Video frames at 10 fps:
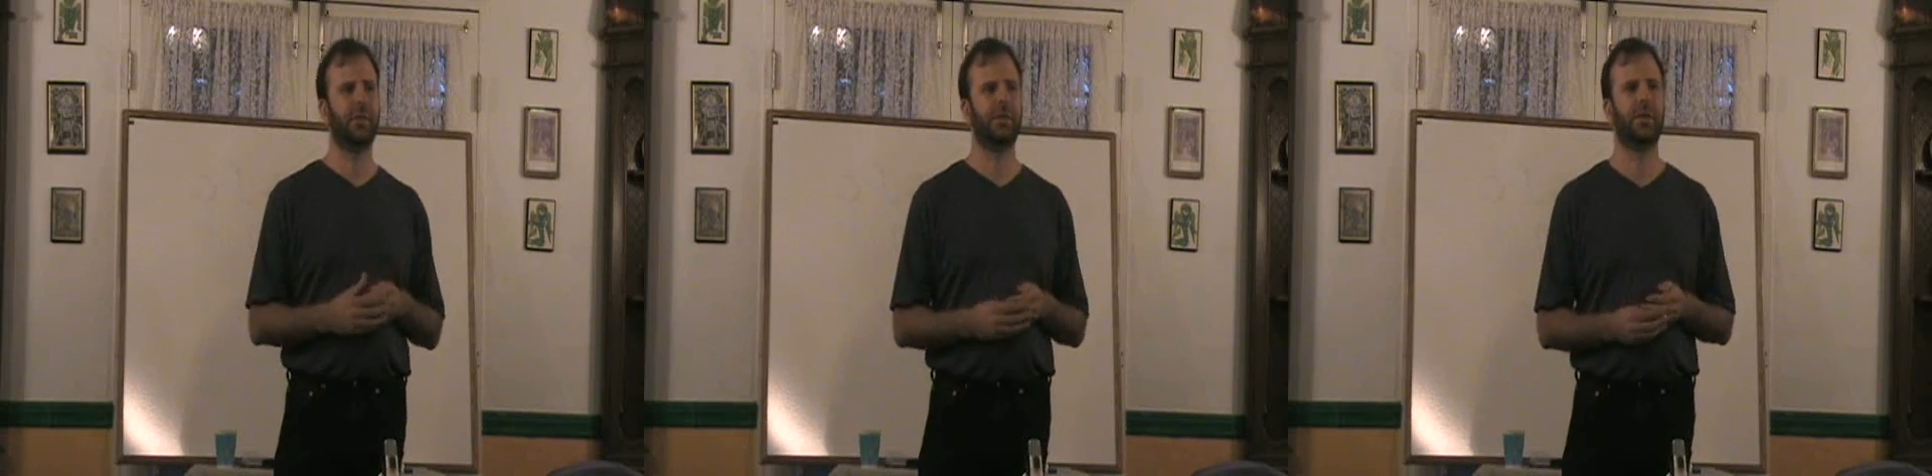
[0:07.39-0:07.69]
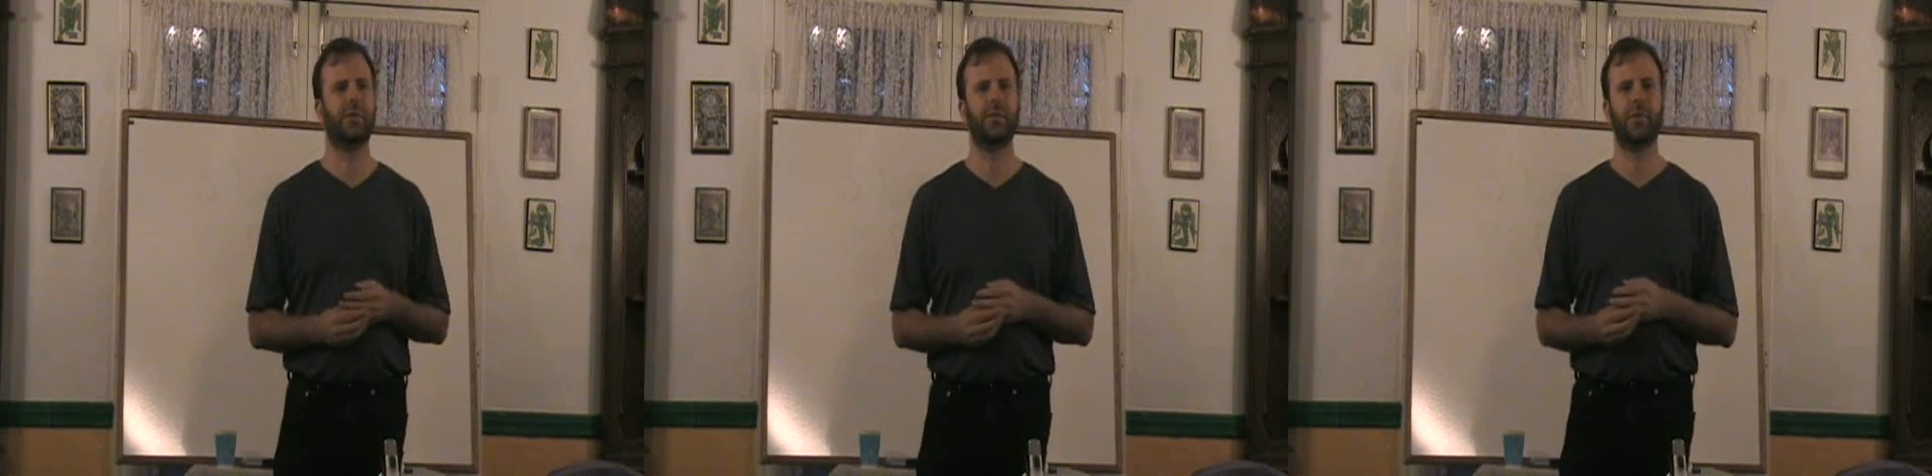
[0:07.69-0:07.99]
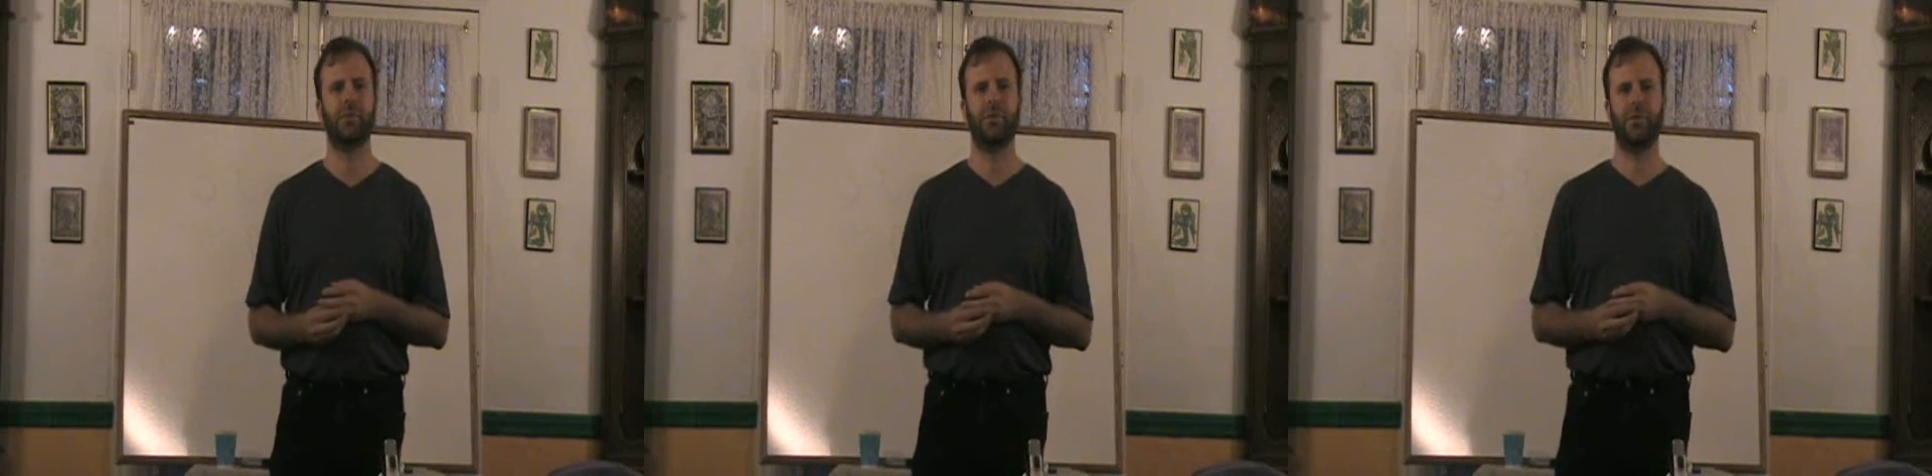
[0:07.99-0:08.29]
the stuff that
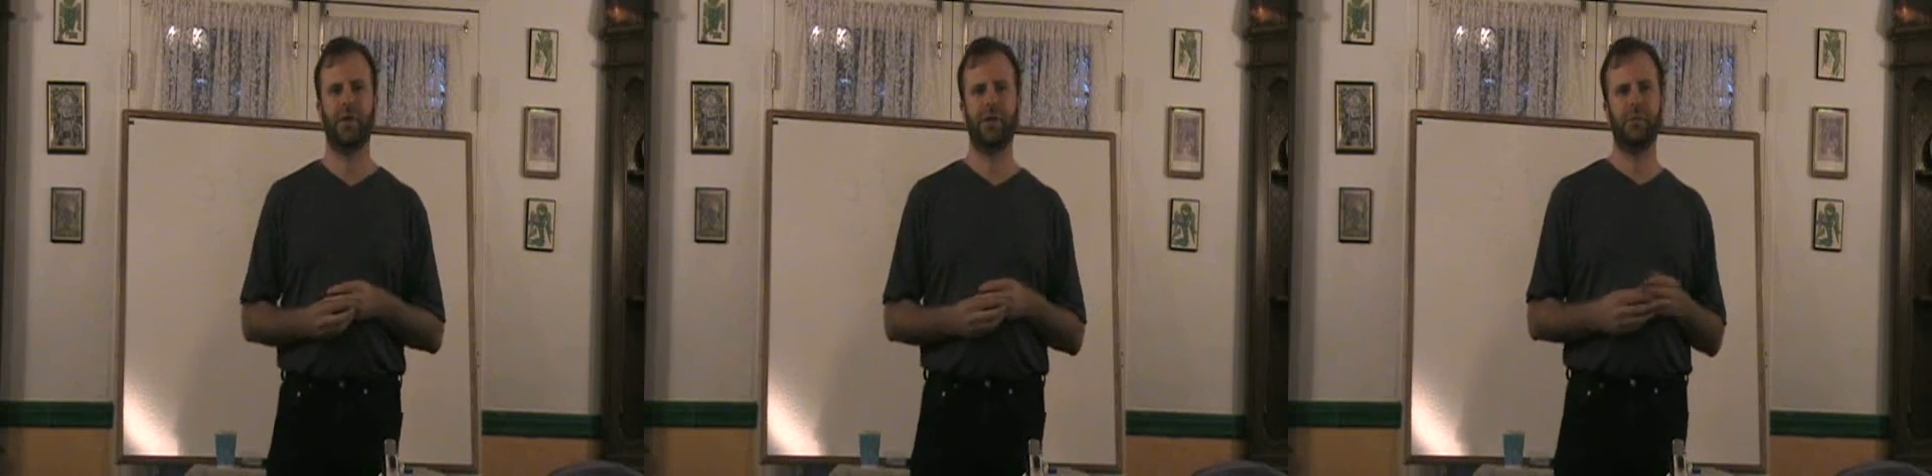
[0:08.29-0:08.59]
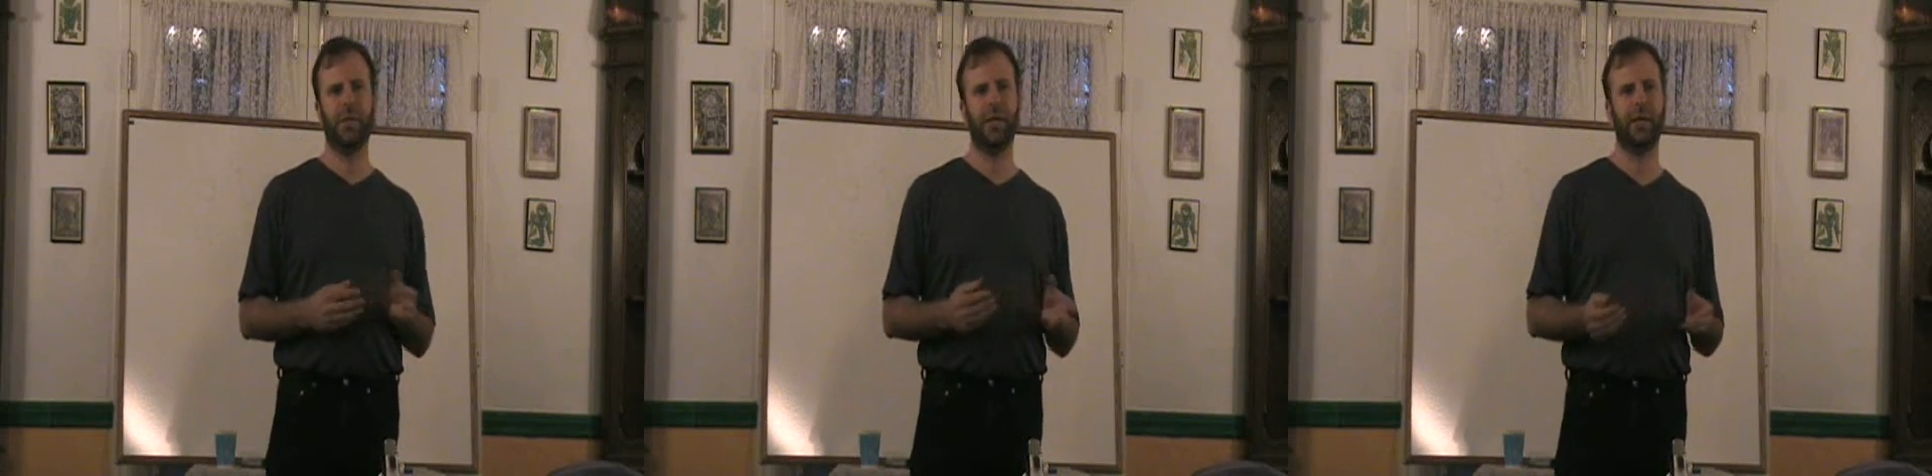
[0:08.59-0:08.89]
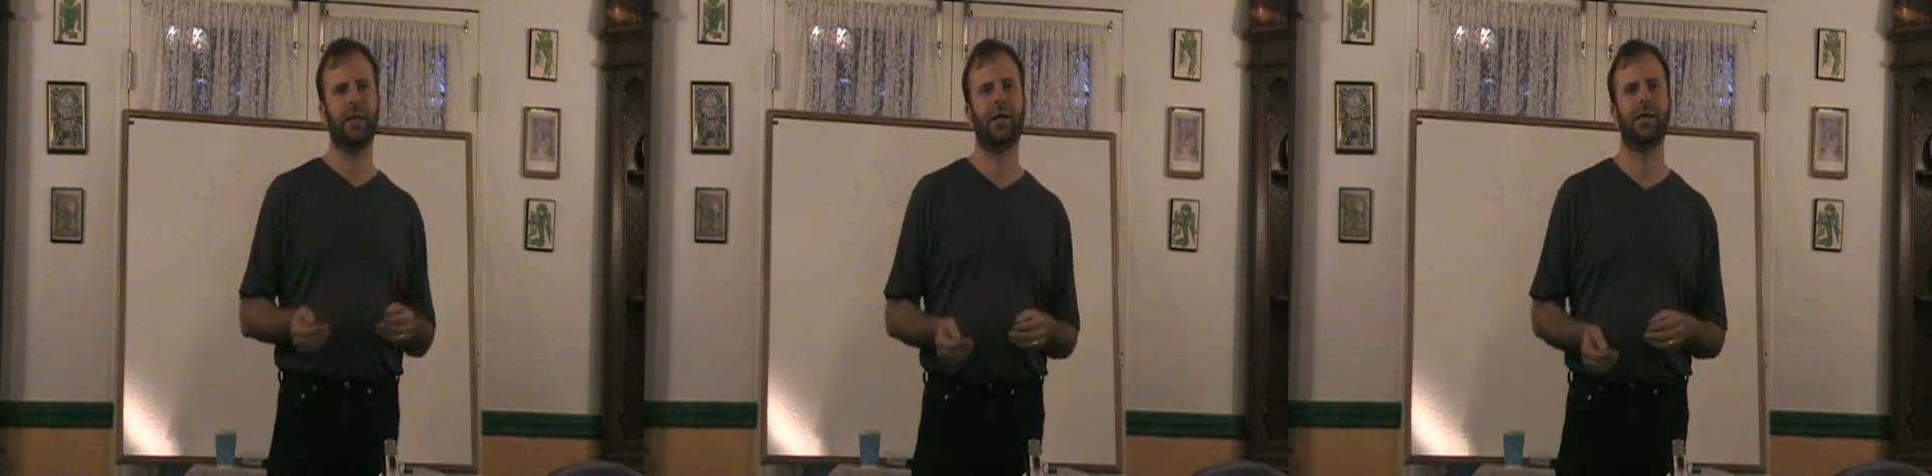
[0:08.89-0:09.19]
maybe we've had in
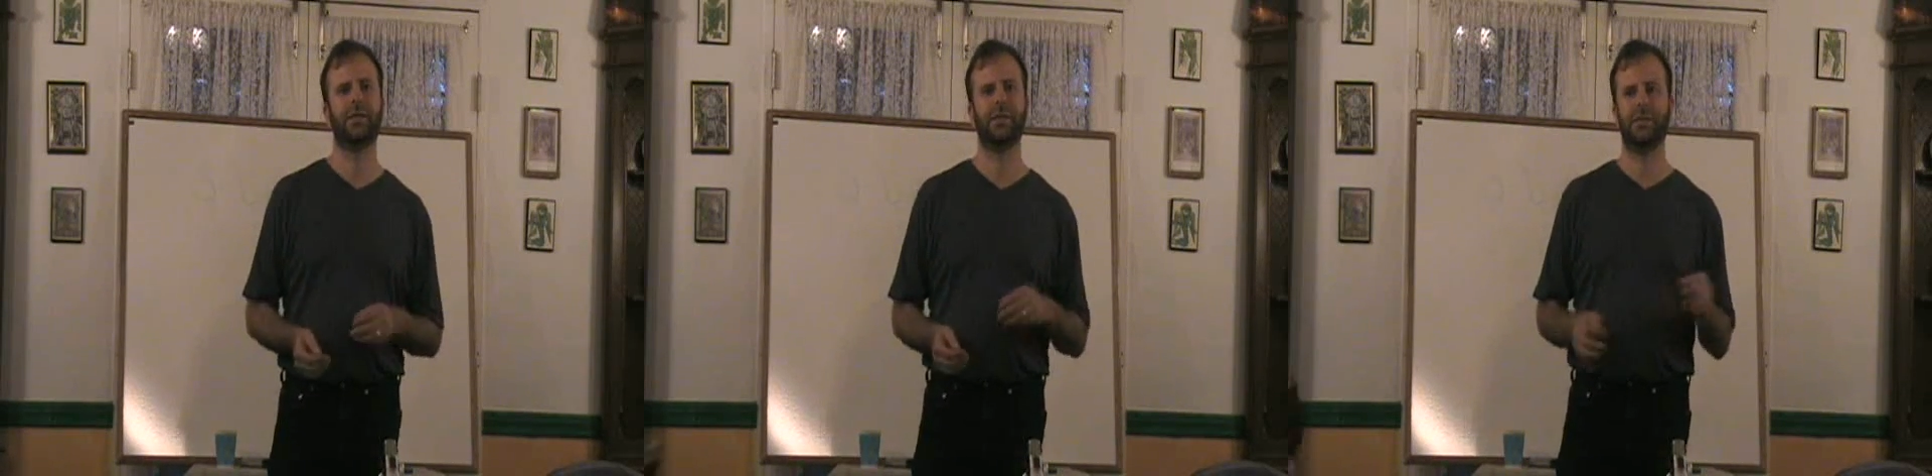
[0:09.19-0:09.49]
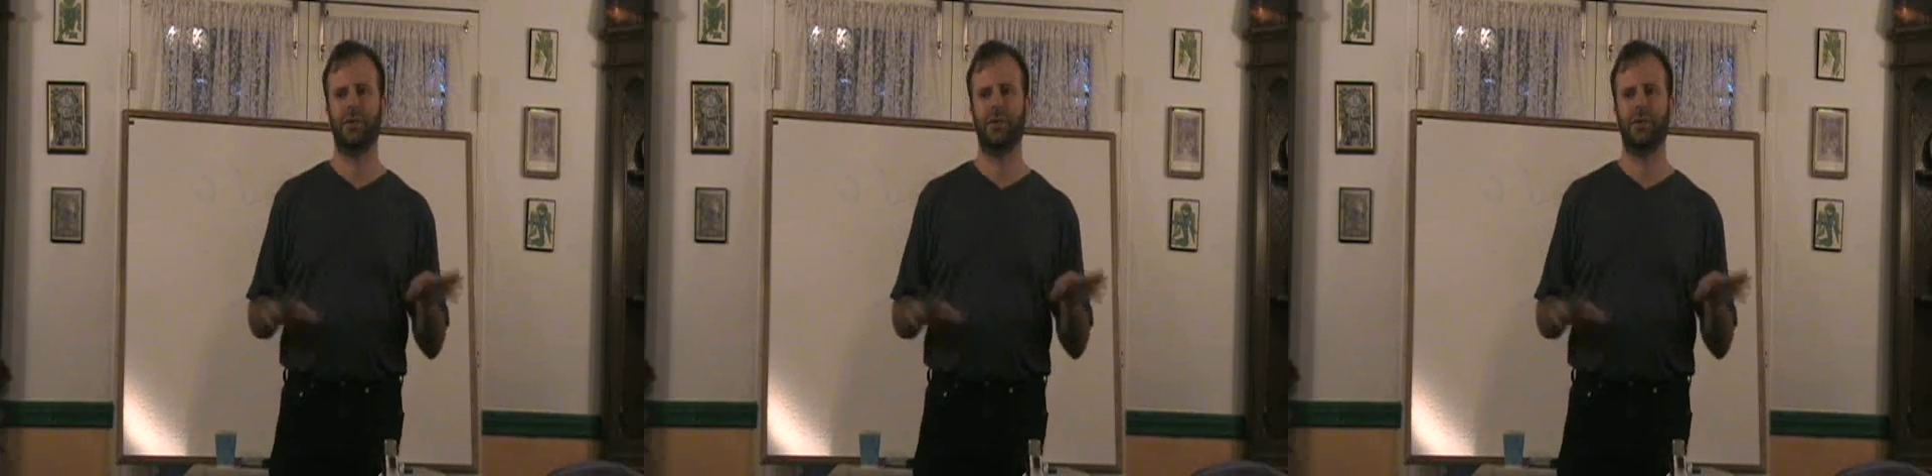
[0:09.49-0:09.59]
beginning classes.